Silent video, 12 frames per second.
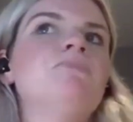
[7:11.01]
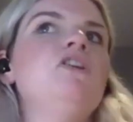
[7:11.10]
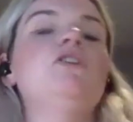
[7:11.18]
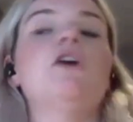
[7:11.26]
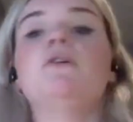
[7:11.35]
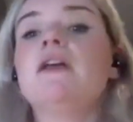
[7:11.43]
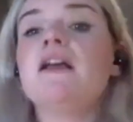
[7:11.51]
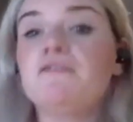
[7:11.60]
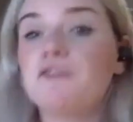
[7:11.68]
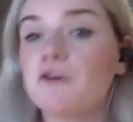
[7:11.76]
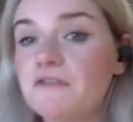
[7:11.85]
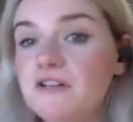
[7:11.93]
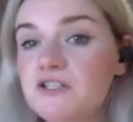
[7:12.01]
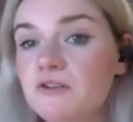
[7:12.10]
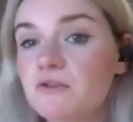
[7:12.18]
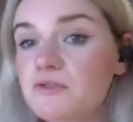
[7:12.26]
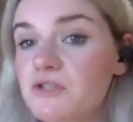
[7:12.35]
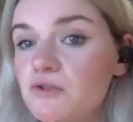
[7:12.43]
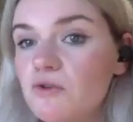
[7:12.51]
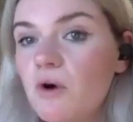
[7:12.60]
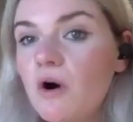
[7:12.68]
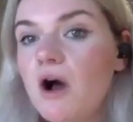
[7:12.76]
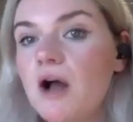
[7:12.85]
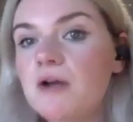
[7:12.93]
you know, if you're a physical
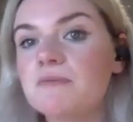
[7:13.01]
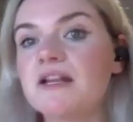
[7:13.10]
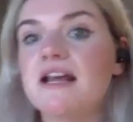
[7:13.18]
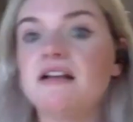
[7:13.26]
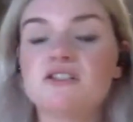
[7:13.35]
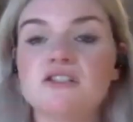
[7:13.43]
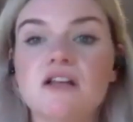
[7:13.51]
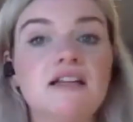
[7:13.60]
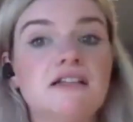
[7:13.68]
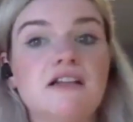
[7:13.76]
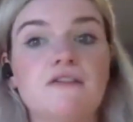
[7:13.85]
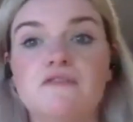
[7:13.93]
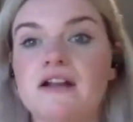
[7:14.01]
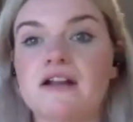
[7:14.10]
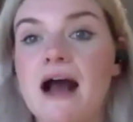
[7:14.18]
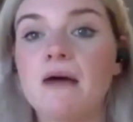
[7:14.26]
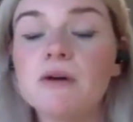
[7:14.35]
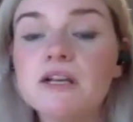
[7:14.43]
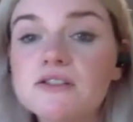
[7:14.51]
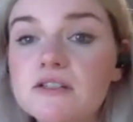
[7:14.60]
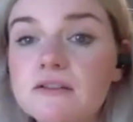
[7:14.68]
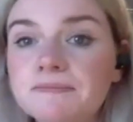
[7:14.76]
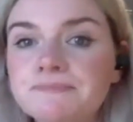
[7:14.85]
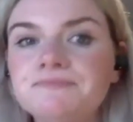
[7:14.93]
store opening slightly different
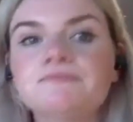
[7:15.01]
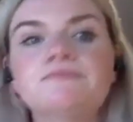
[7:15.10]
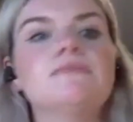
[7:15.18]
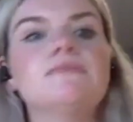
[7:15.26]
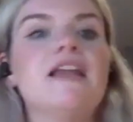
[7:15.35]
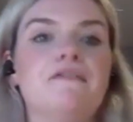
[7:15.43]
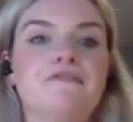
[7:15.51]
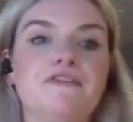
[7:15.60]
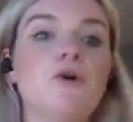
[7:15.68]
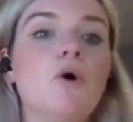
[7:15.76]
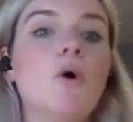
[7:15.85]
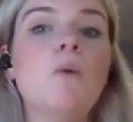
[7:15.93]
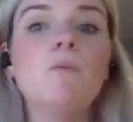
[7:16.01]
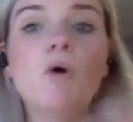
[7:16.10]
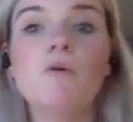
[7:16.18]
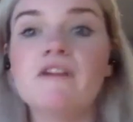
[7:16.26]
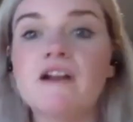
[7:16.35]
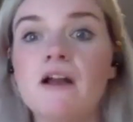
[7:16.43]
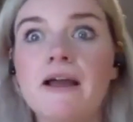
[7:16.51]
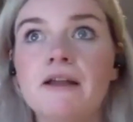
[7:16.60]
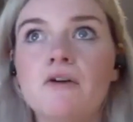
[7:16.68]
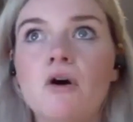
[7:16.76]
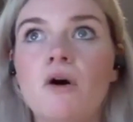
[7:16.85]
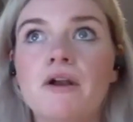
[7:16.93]
hours if you're more
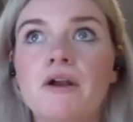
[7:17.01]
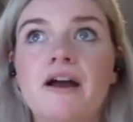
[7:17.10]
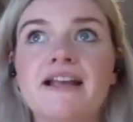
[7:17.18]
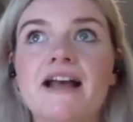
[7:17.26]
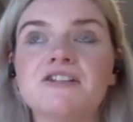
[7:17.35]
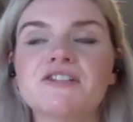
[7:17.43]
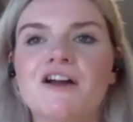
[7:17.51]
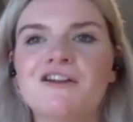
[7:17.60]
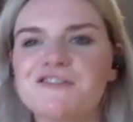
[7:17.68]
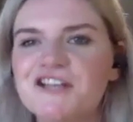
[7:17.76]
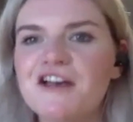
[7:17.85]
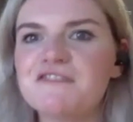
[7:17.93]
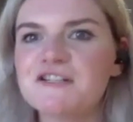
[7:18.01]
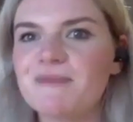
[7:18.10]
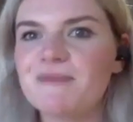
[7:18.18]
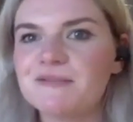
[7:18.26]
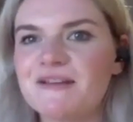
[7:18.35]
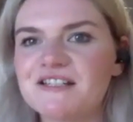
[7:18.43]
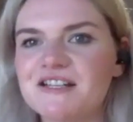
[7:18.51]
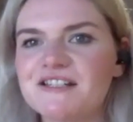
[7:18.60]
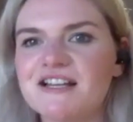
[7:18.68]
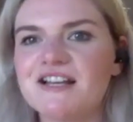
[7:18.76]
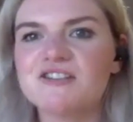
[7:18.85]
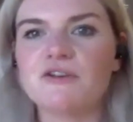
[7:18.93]
reliant on, I guess, kind of service based
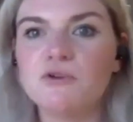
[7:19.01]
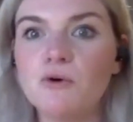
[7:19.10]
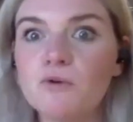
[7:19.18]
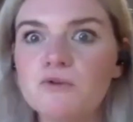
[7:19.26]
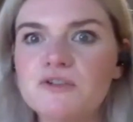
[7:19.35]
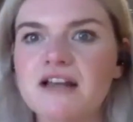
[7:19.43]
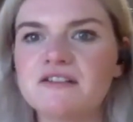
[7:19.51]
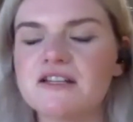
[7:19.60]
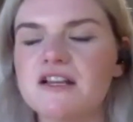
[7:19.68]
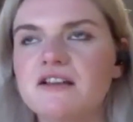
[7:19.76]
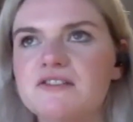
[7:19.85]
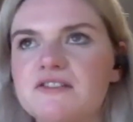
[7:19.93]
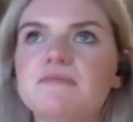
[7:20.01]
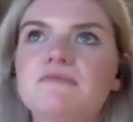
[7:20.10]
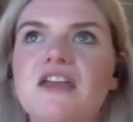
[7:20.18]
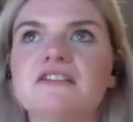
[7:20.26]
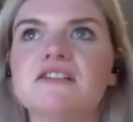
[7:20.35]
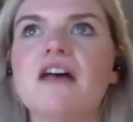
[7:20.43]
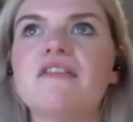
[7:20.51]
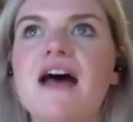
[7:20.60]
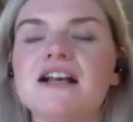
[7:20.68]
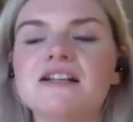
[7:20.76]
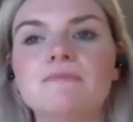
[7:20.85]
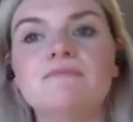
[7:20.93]
businesses, so call centers, things like
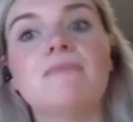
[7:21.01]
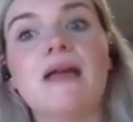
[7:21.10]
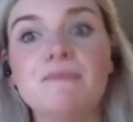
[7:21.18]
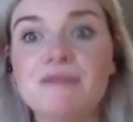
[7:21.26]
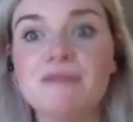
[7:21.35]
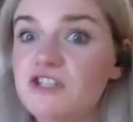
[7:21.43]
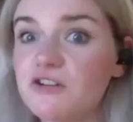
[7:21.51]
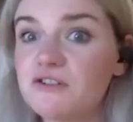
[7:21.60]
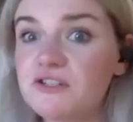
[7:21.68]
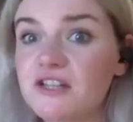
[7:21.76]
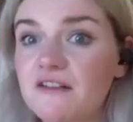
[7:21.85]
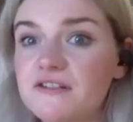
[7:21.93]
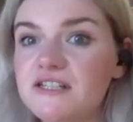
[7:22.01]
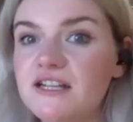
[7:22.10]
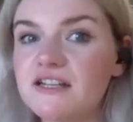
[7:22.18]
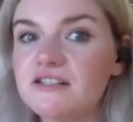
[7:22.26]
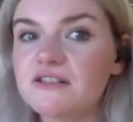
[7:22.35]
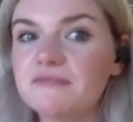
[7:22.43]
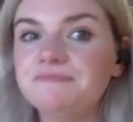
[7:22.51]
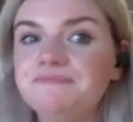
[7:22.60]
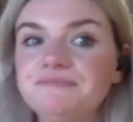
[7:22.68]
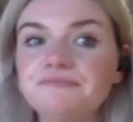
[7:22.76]
that, maybe reduce services.